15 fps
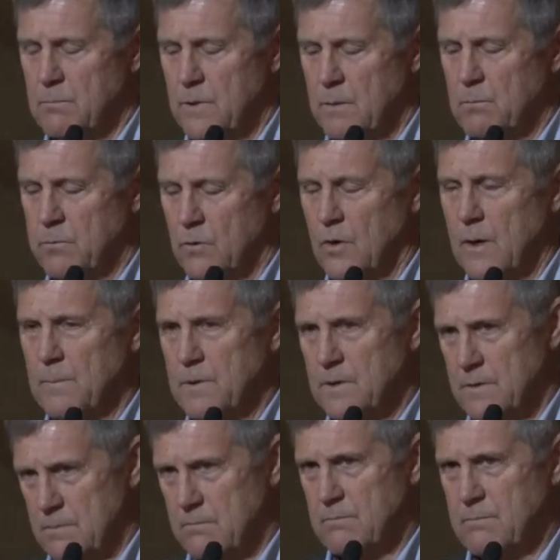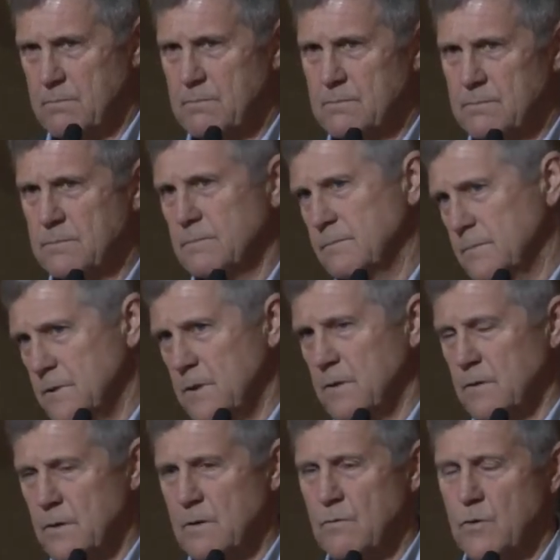employment, you know,
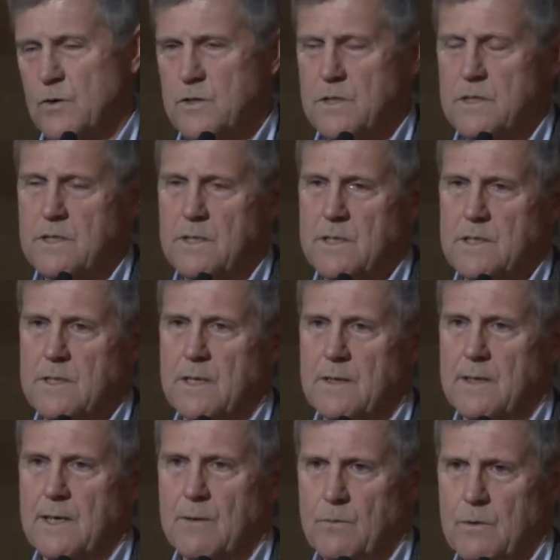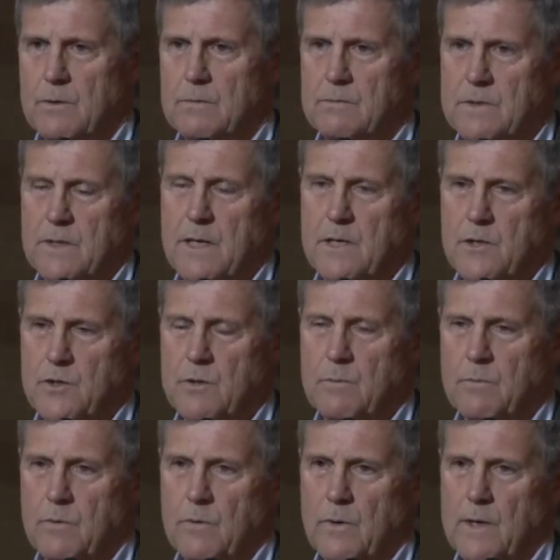universities, things like that, where scientists are
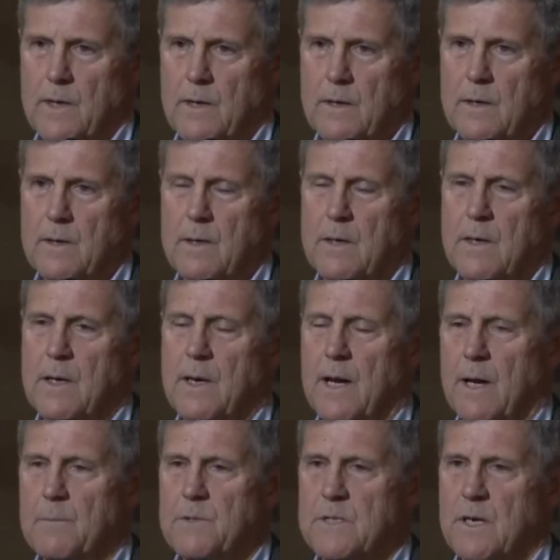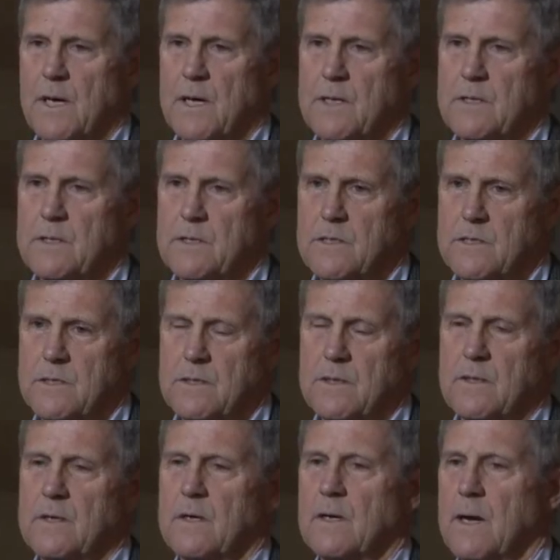employed, can help scientists
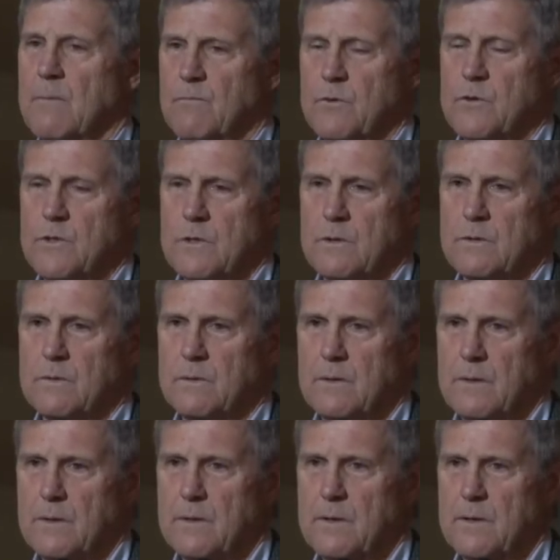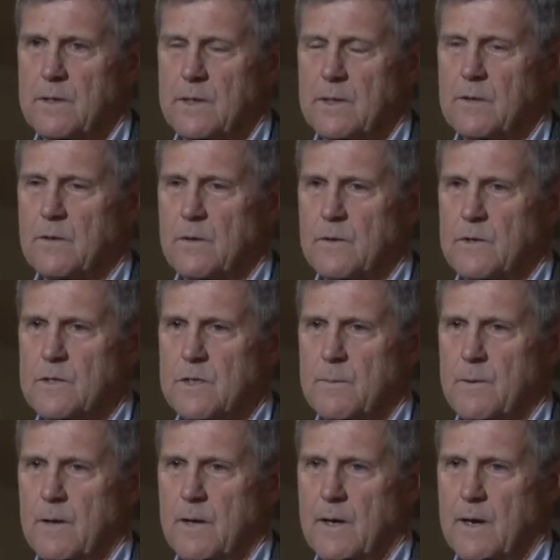their comfort zone in doing this
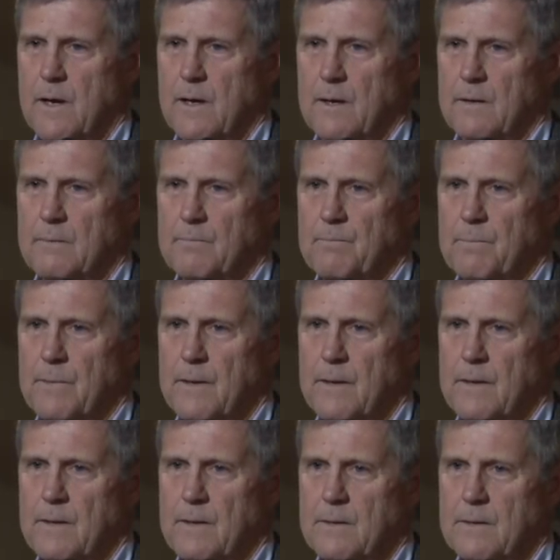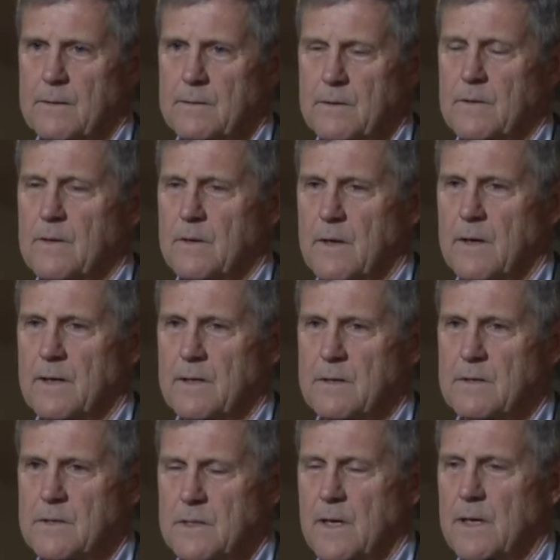communicating to the
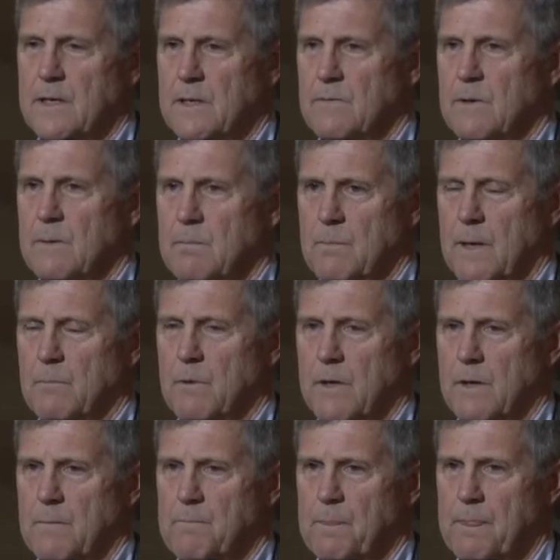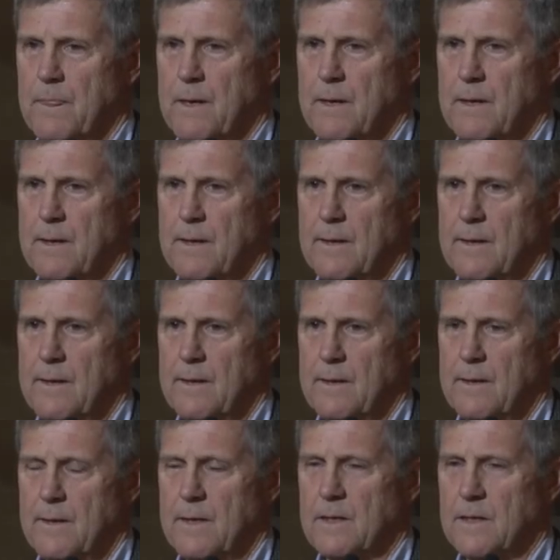non-scientific public
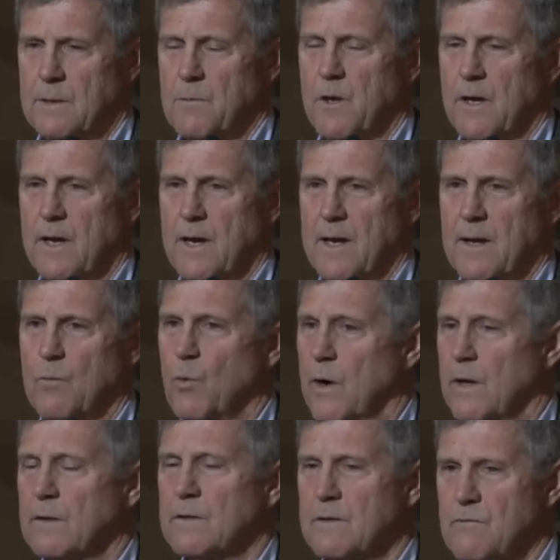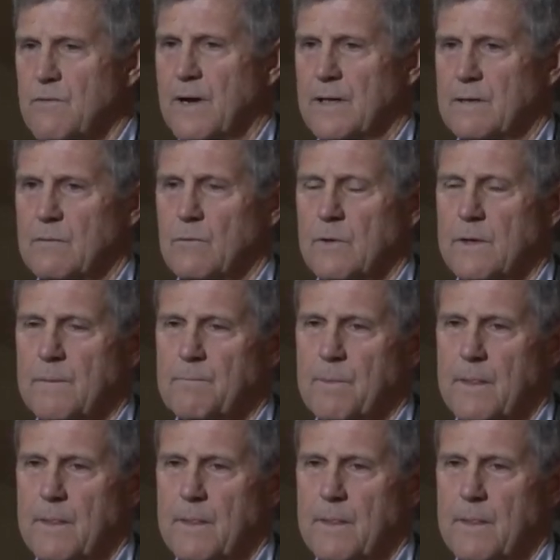and communicating well and effectively.